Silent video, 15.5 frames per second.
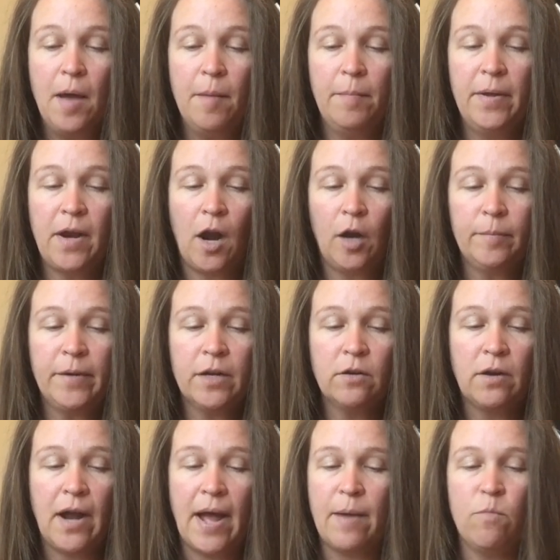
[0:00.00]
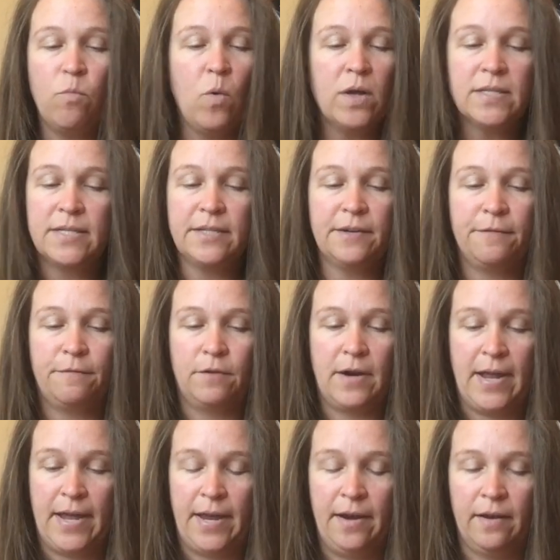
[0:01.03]
but Hermit Crab wasn't
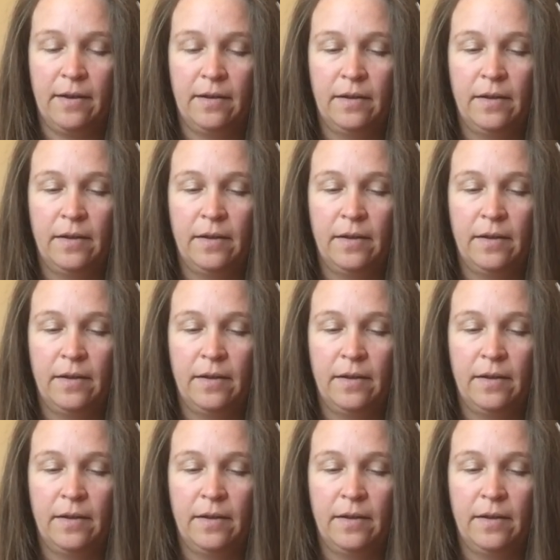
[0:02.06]
afraid.